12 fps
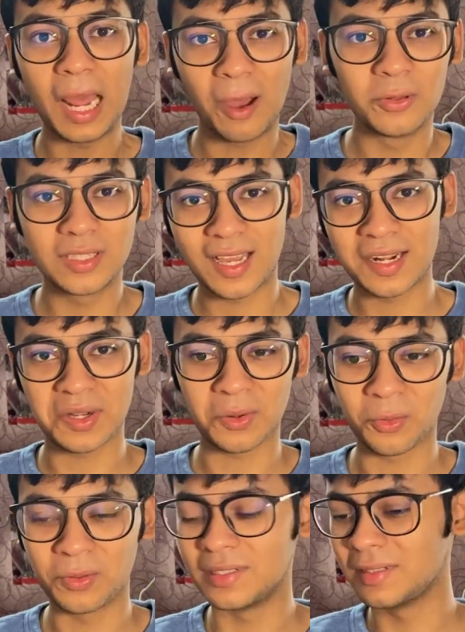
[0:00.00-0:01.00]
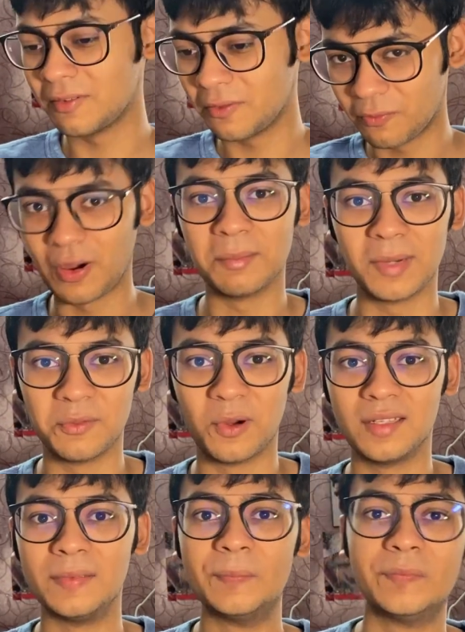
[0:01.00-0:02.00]
down that road one by
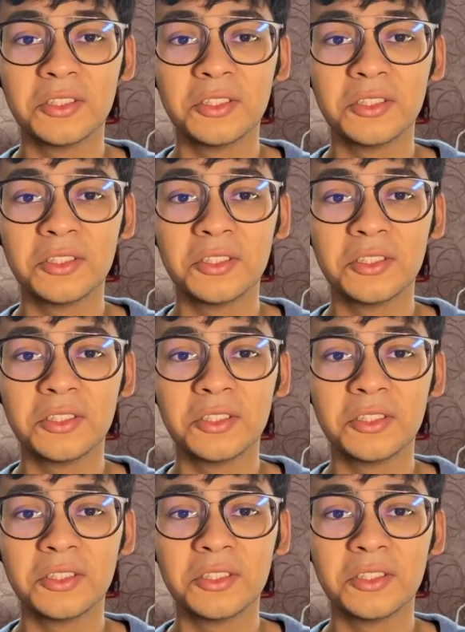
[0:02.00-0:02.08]
one.